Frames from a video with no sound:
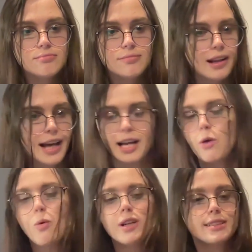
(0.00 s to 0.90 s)
But like, I
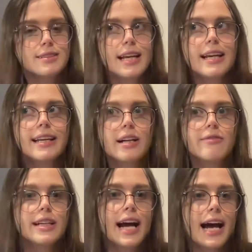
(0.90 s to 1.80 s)
wasn't thinking of
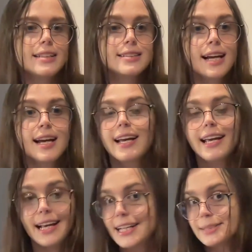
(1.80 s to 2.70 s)
it as
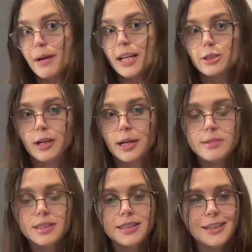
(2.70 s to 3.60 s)
it's my
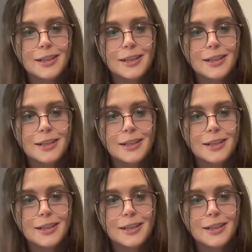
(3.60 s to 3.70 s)
script.